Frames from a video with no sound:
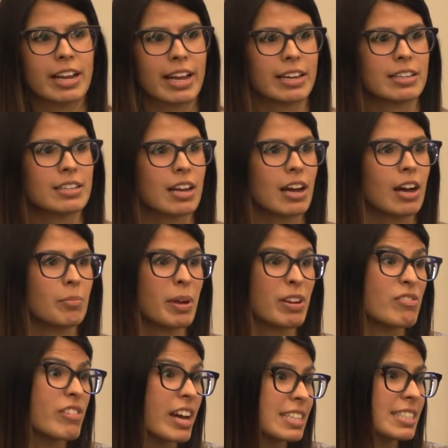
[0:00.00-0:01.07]
and
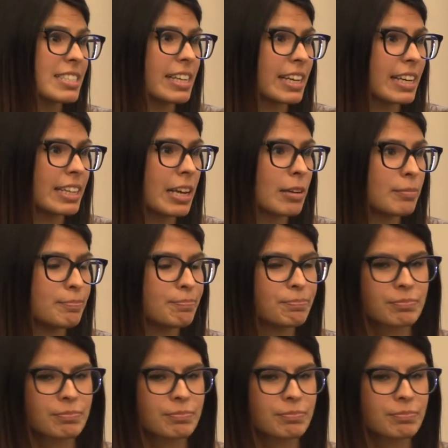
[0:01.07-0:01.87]
investing in them.